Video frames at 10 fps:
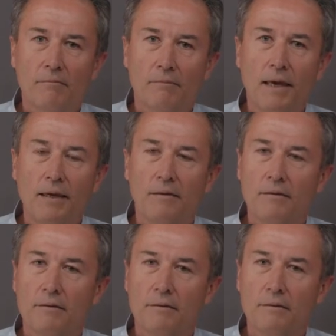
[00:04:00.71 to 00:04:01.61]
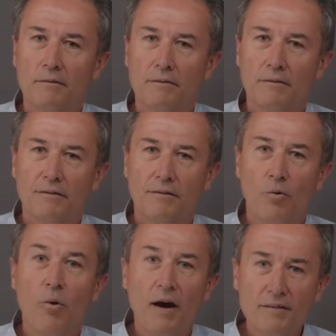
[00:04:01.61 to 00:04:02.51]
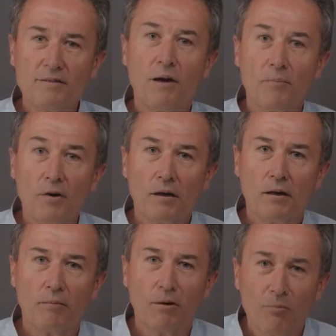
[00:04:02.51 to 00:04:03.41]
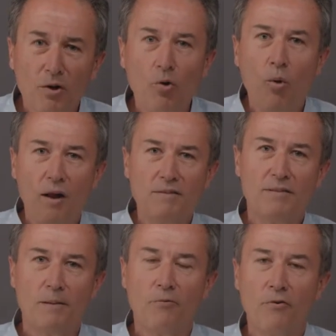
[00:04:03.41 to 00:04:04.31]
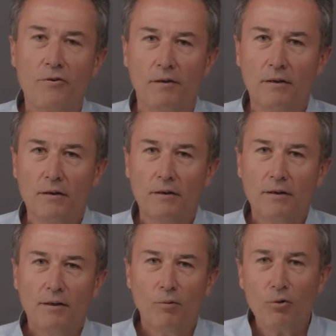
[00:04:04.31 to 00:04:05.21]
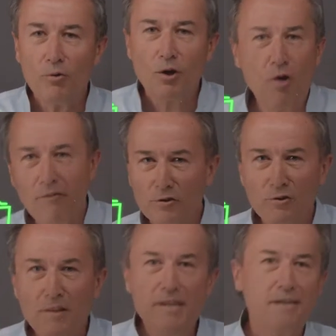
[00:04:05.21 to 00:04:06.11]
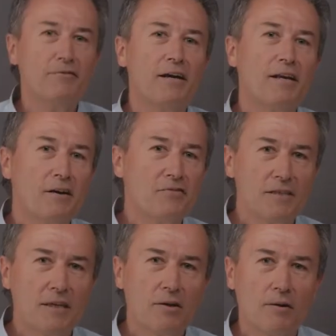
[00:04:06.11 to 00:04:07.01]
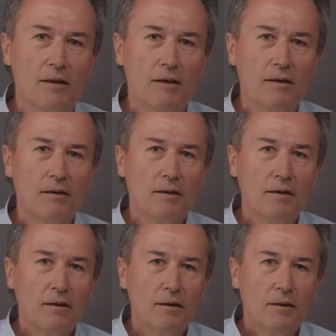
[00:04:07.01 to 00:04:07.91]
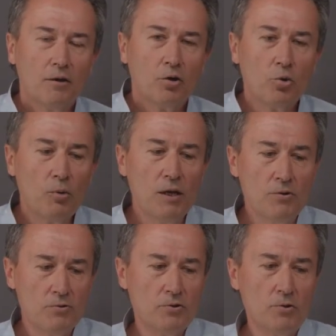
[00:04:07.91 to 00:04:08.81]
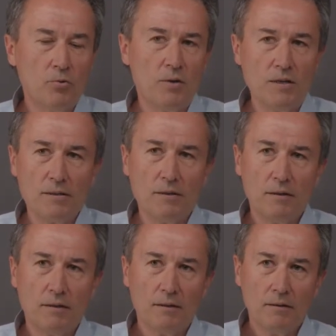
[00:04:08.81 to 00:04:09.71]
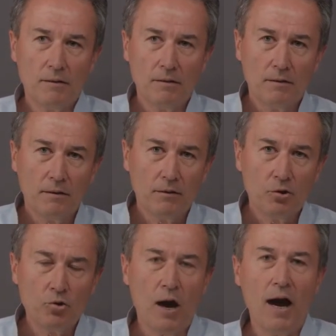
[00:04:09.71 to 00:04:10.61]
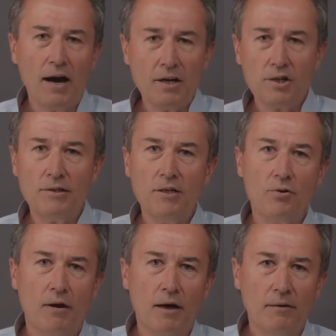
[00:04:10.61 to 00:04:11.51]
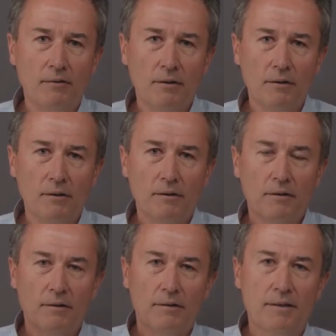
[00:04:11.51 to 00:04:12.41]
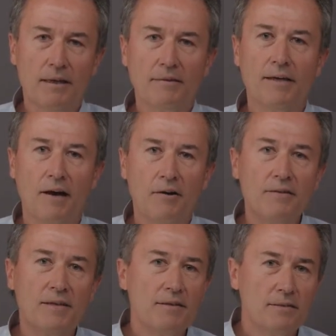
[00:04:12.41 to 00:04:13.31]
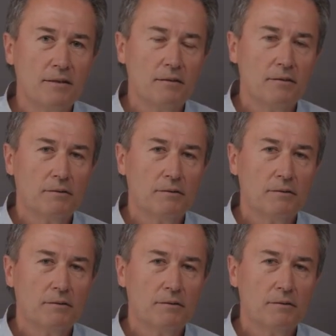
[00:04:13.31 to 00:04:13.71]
hey, why stop here? Why don't we go one step further? Why don't we go after the nirvana of security? Could we use the risk to actually drive the entire SASE?